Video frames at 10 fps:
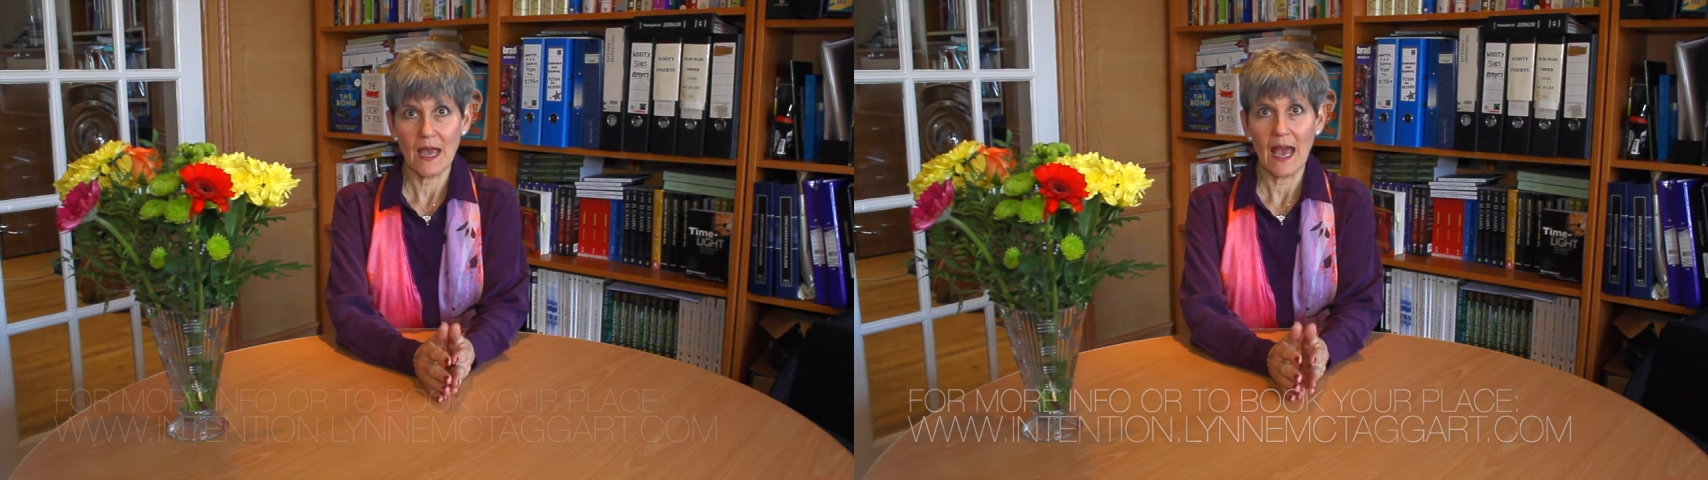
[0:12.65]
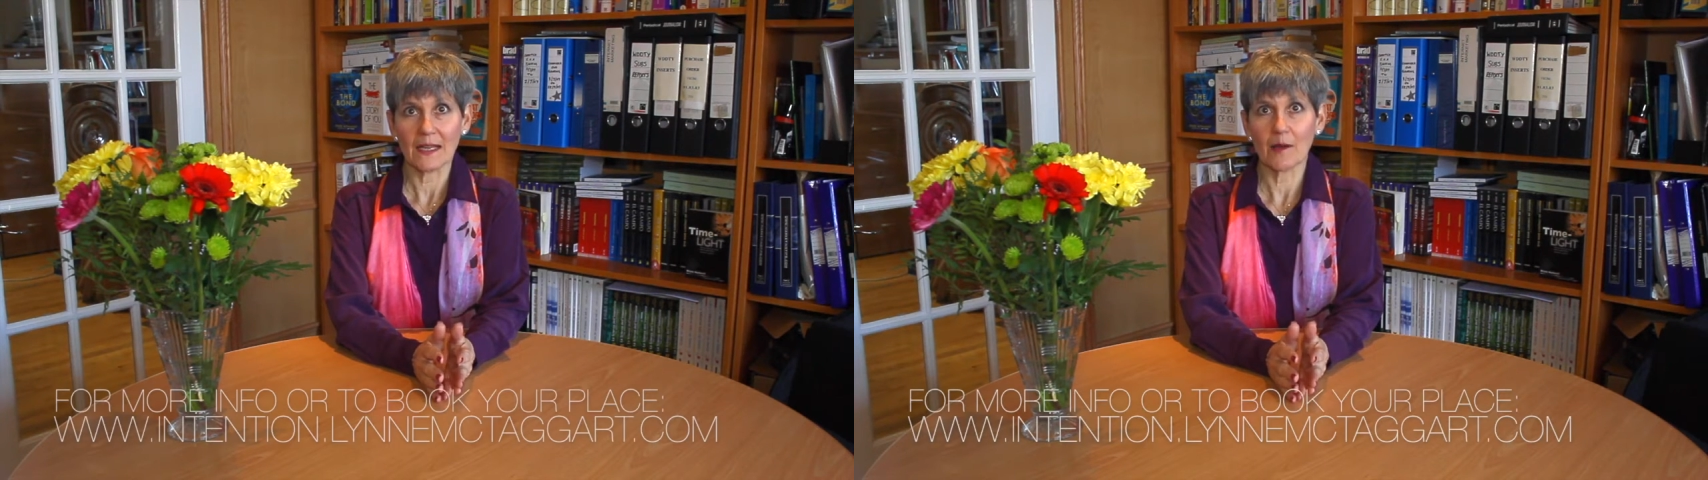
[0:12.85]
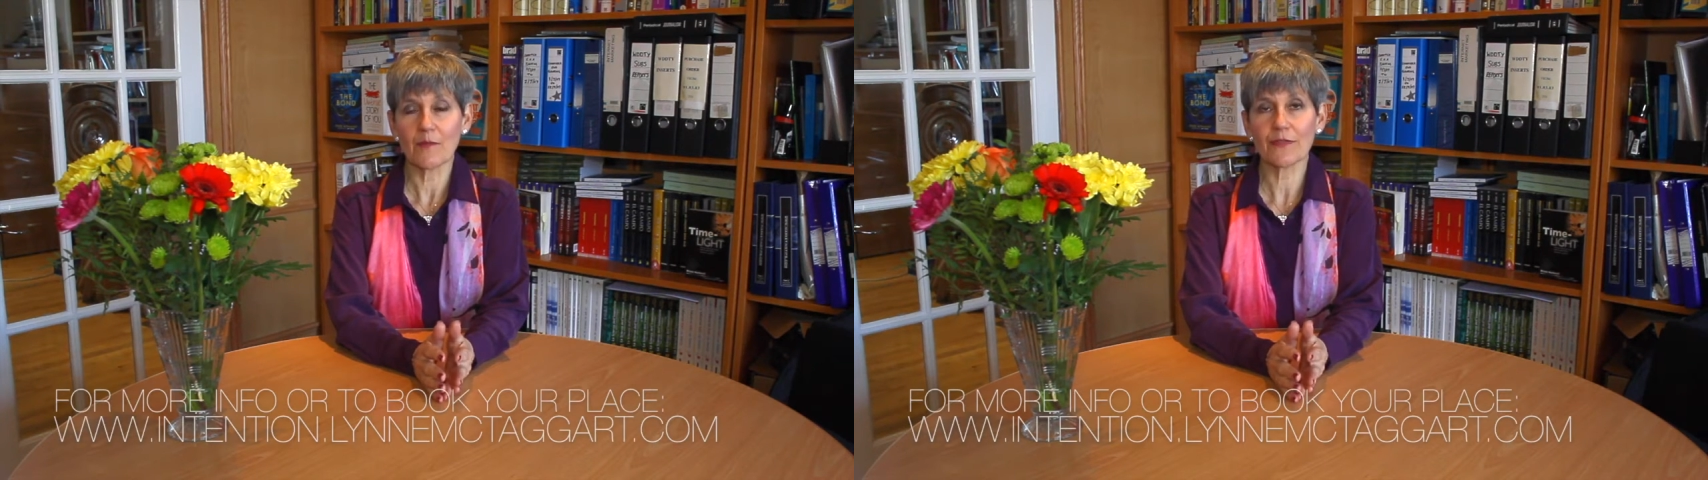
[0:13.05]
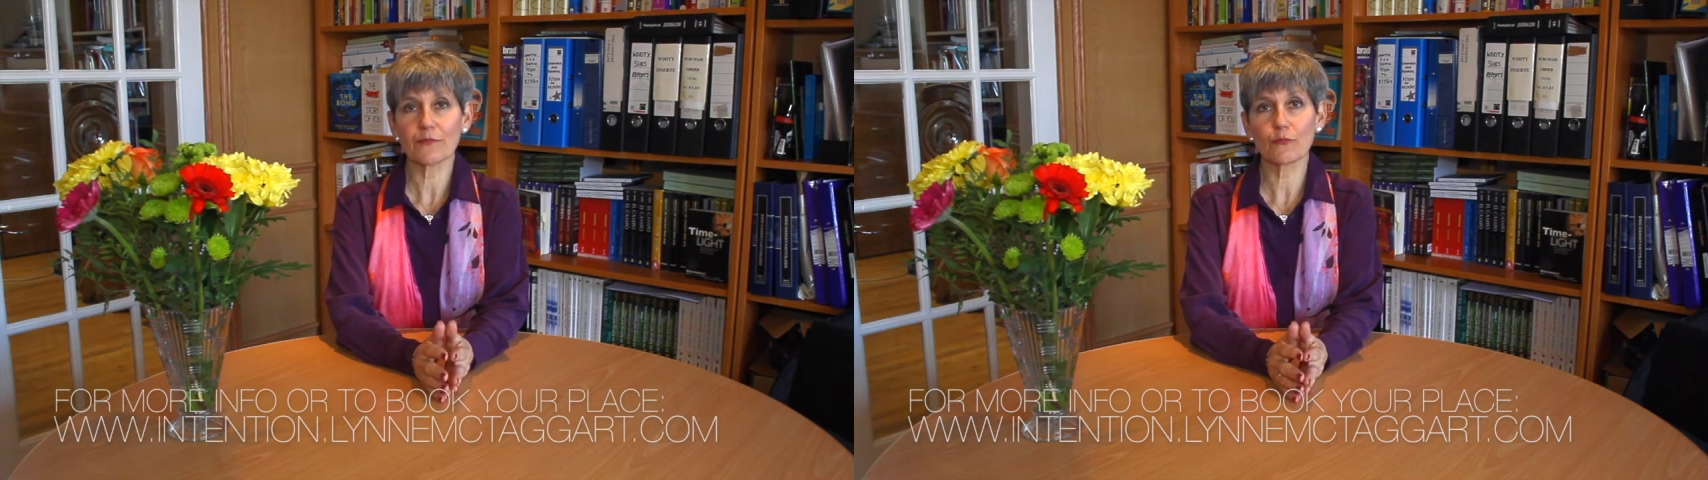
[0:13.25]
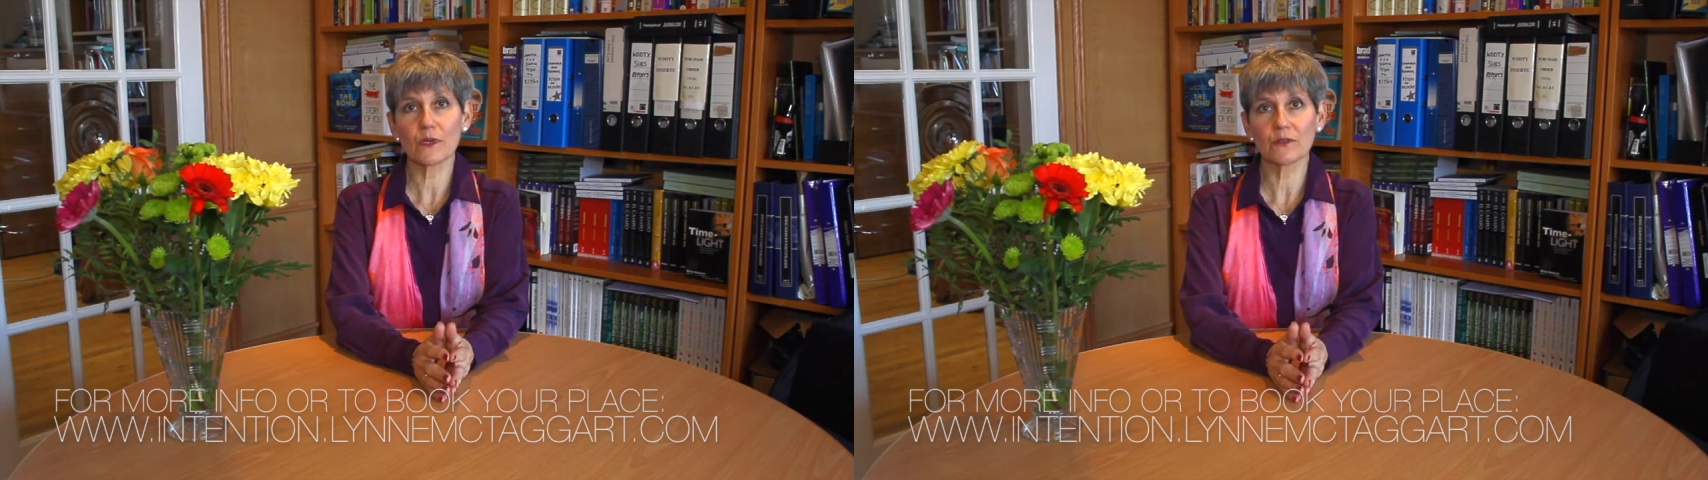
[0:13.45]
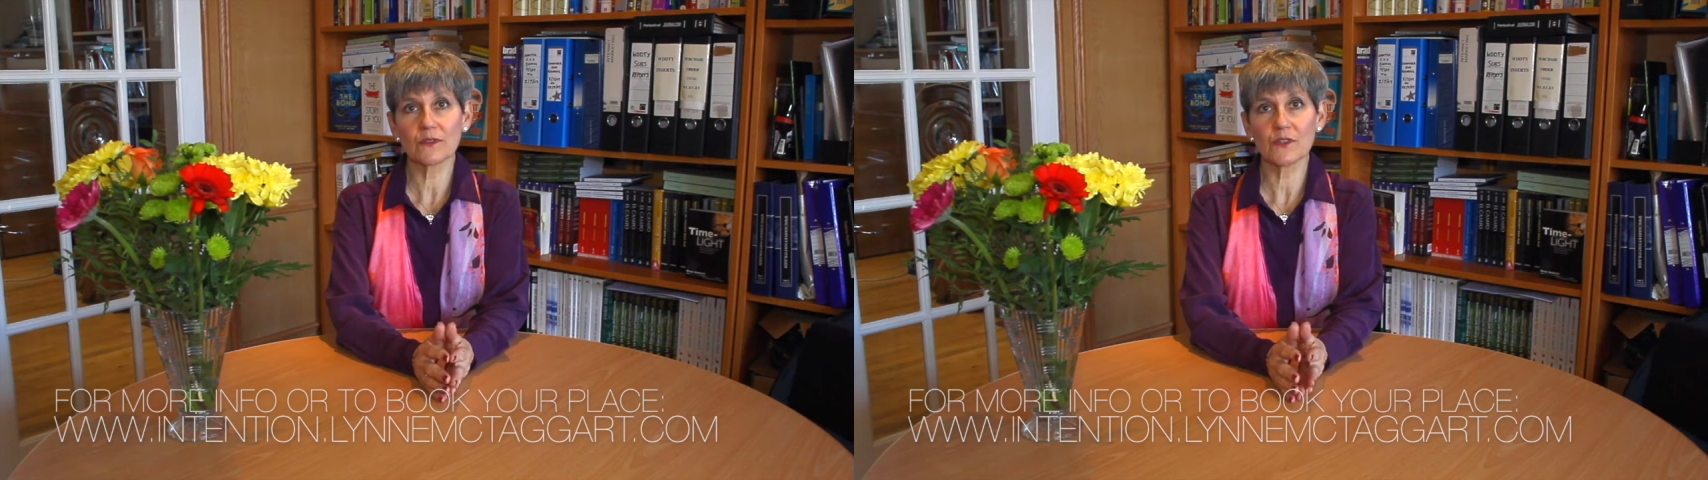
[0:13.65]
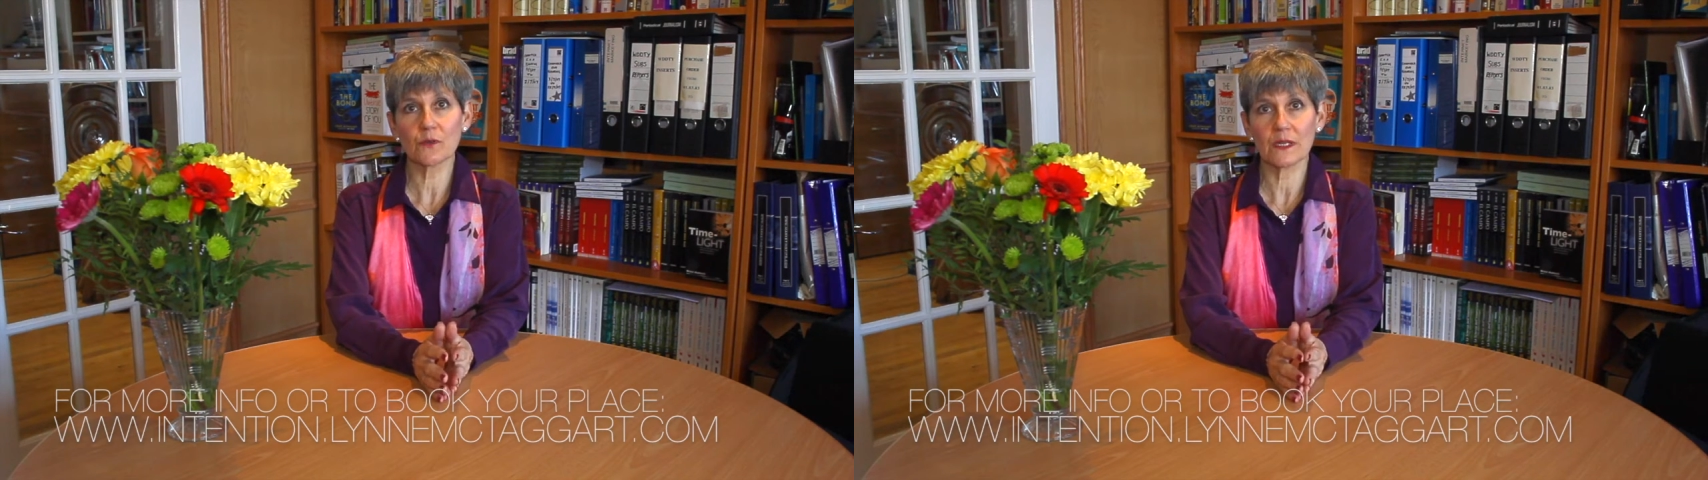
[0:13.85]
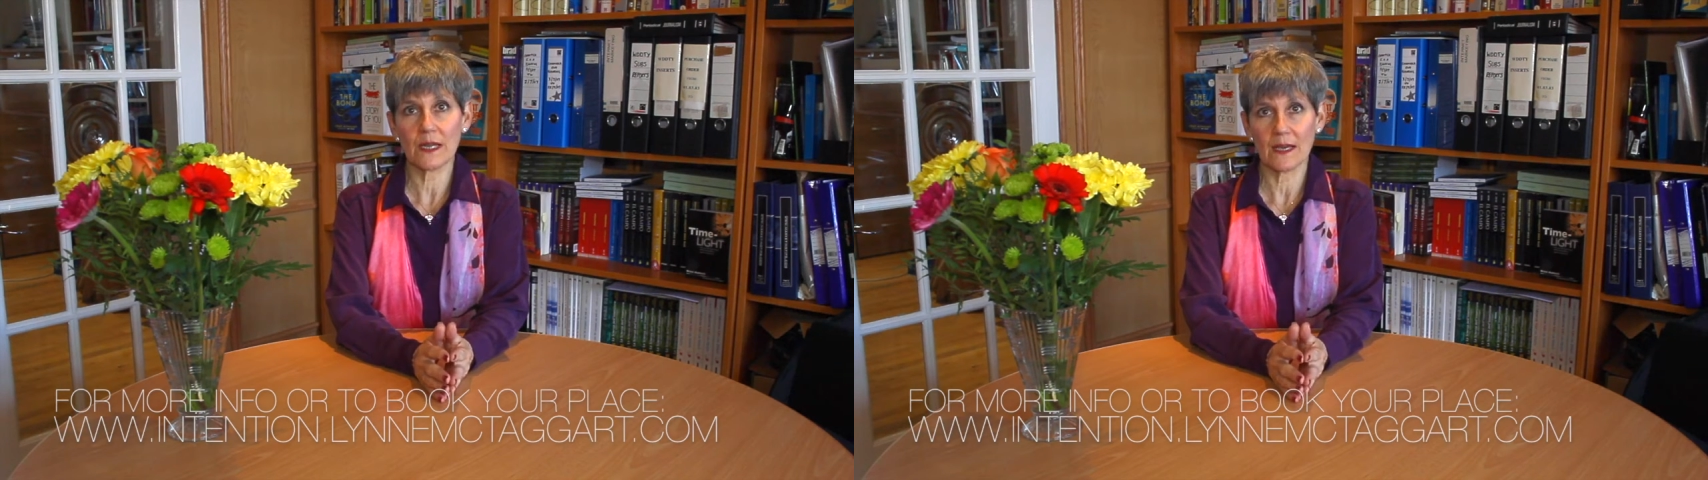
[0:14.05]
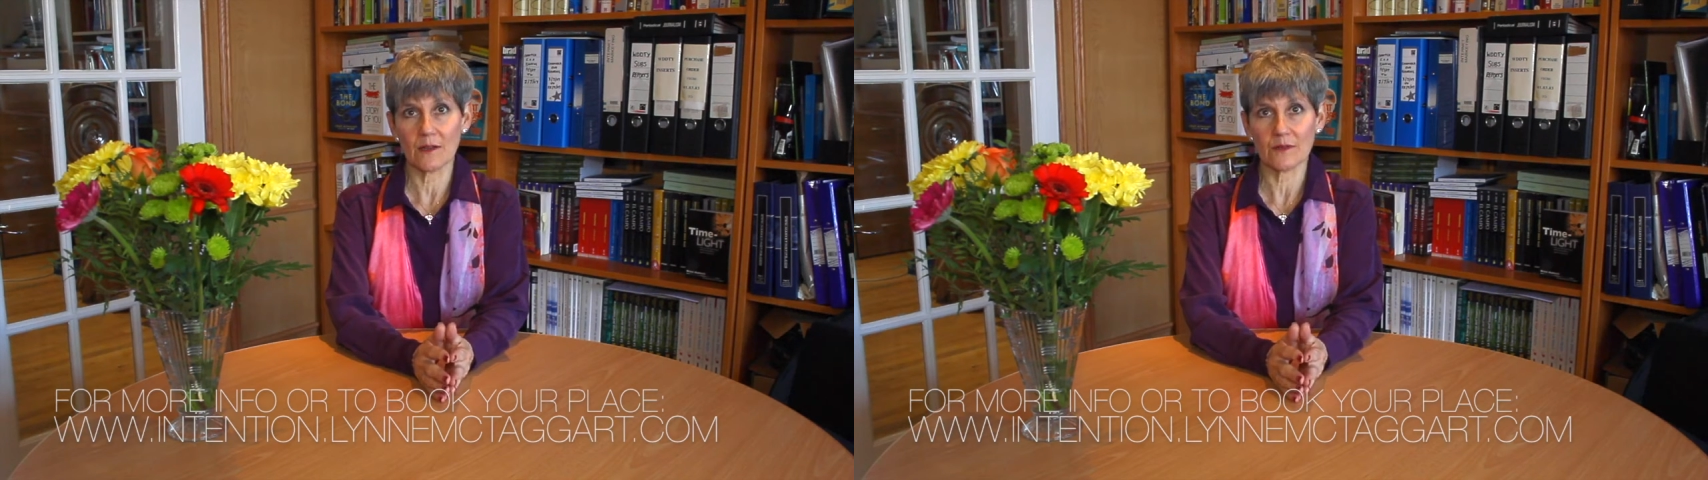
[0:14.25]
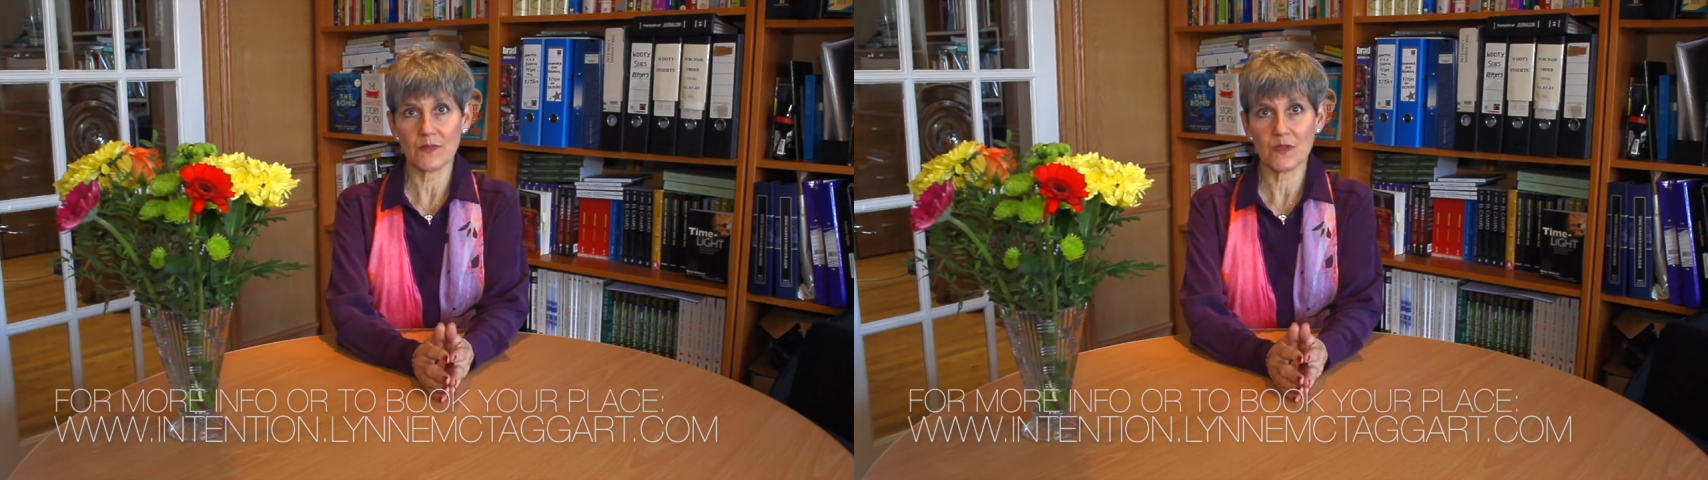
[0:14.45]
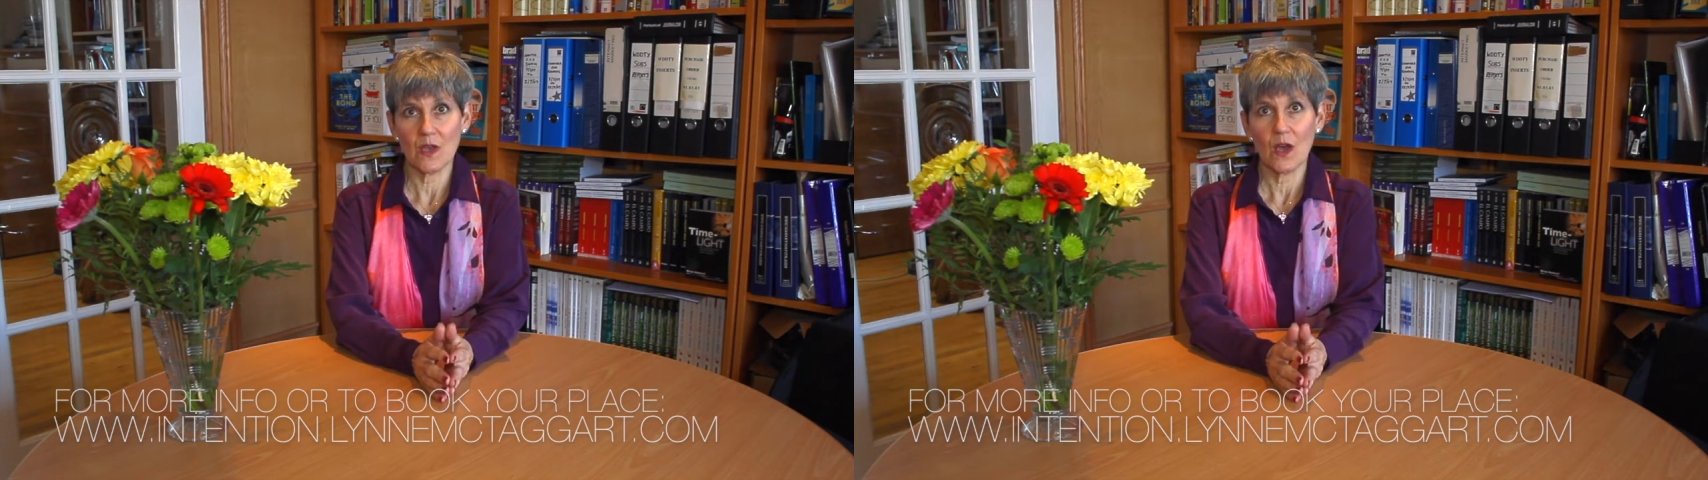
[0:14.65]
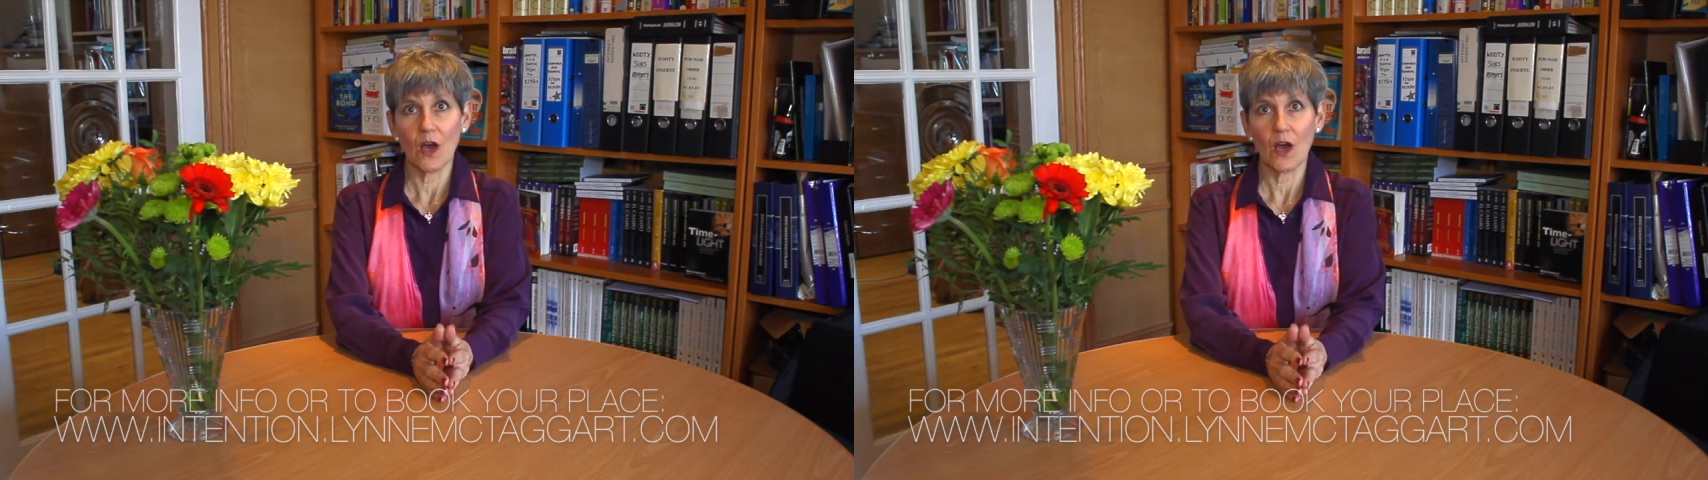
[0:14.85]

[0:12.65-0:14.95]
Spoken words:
and I'm thrilled to announce